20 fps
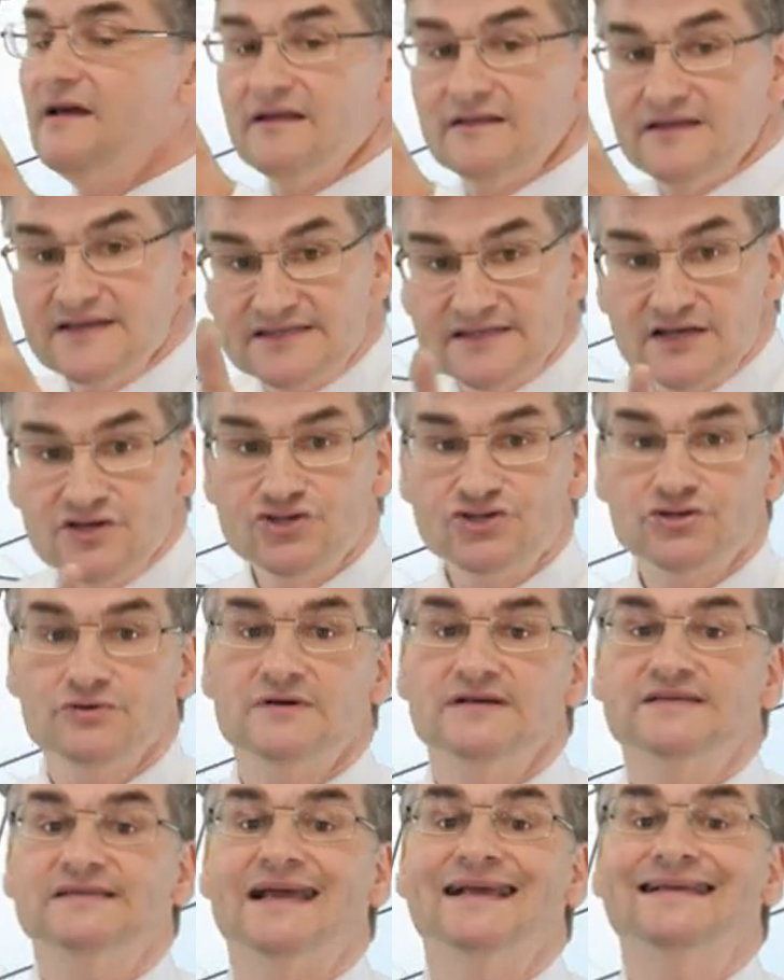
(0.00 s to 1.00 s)
This
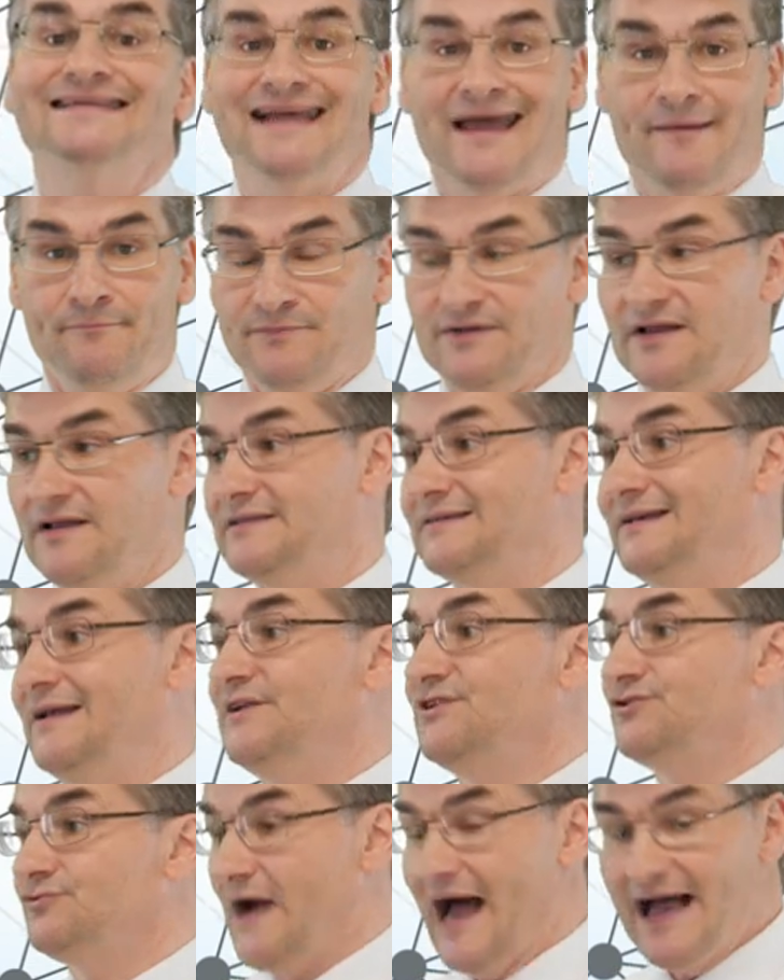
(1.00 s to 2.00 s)
ensures acceptance
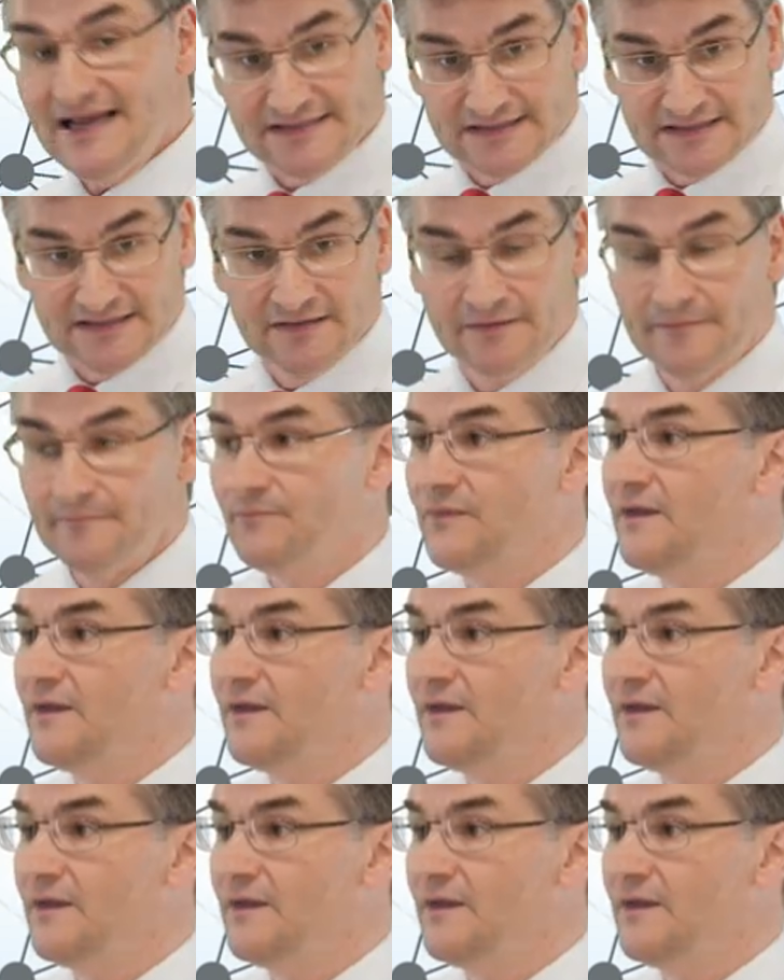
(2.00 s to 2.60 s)
and trust.